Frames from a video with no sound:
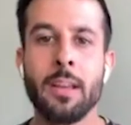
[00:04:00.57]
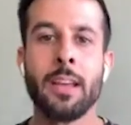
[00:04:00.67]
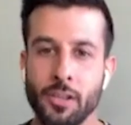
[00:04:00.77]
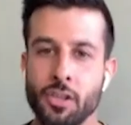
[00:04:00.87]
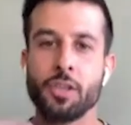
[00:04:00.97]

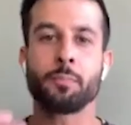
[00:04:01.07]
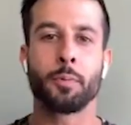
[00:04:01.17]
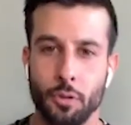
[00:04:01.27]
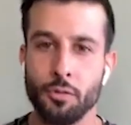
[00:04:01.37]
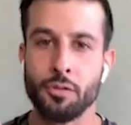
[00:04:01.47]
It's just
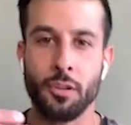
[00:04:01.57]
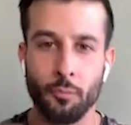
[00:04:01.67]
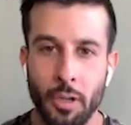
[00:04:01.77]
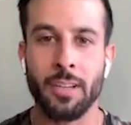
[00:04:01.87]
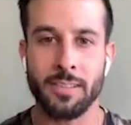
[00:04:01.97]
producing
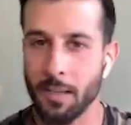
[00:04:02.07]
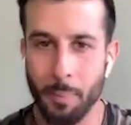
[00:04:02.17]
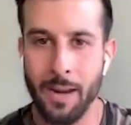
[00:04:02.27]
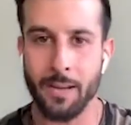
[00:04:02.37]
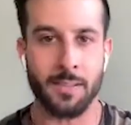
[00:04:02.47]
realistic
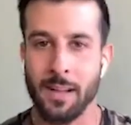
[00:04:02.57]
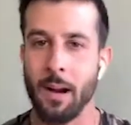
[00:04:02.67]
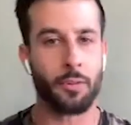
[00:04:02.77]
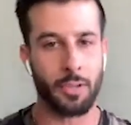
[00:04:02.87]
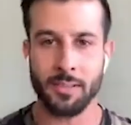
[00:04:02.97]
betas, not
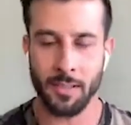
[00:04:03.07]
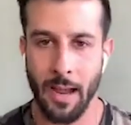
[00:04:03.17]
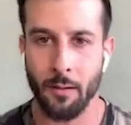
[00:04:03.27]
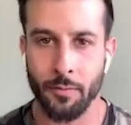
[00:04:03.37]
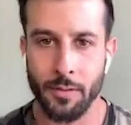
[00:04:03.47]
realistic
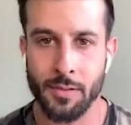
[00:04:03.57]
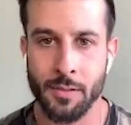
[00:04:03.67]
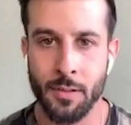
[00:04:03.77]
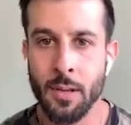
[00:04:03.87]
alphas.